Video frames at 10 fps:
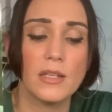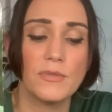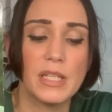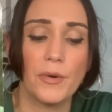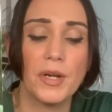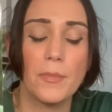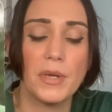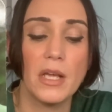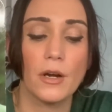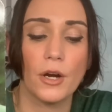of
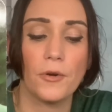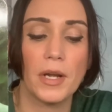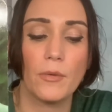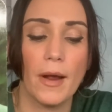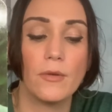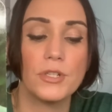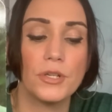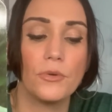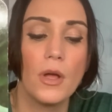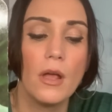serendipity occurring around
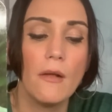you.